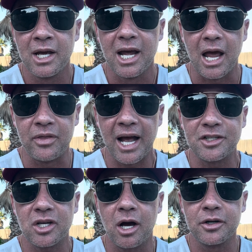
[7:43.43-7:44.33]
And that's
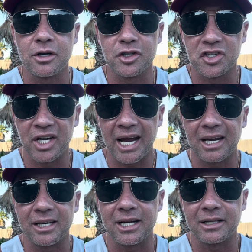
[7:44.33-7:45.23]

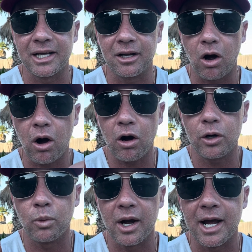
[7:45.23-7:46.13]
understanding that our
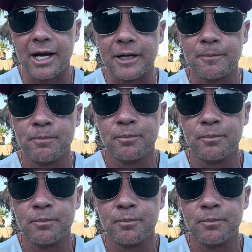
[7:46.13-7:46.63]
way,